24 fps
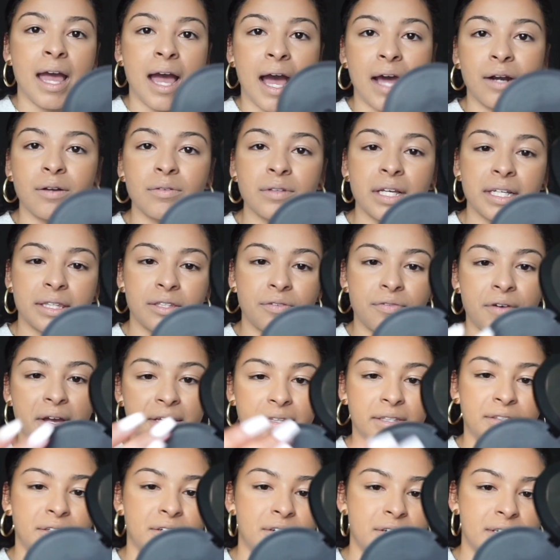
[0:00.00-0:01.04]
I don't like the fact
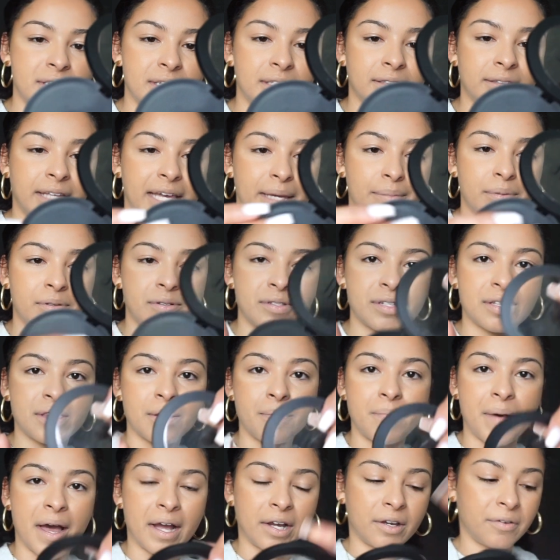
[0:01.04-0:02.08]
that there isn't labels in the
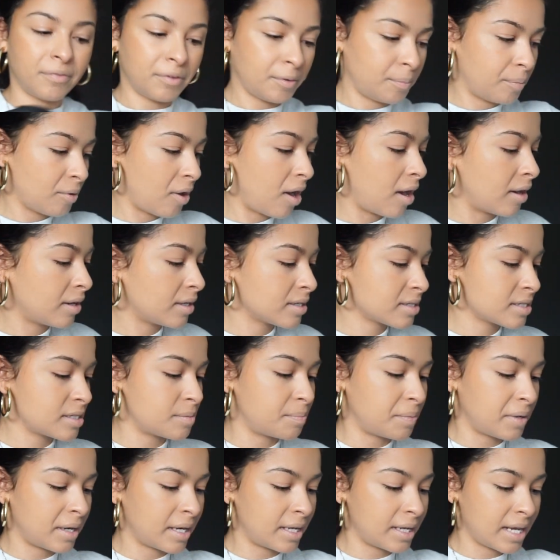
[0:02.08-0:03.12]
back of their products,
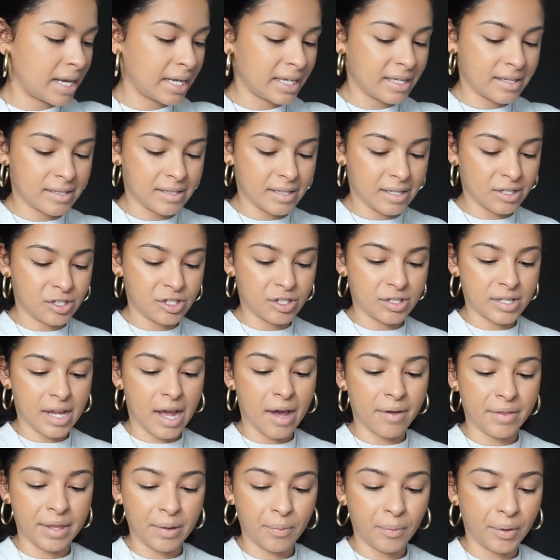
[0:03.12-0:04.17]
but I guess that's just
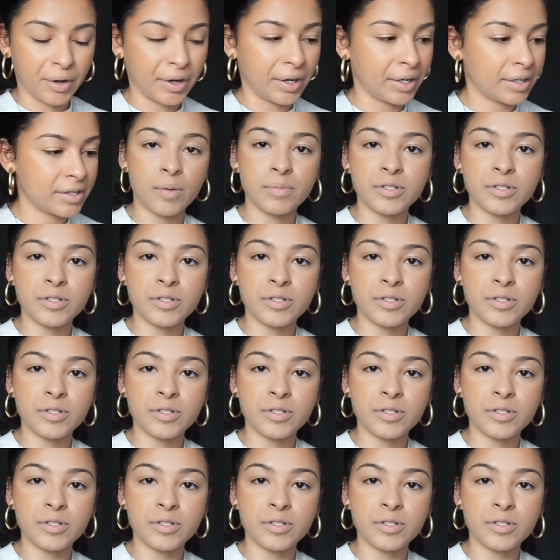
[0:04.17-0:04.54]
how they work.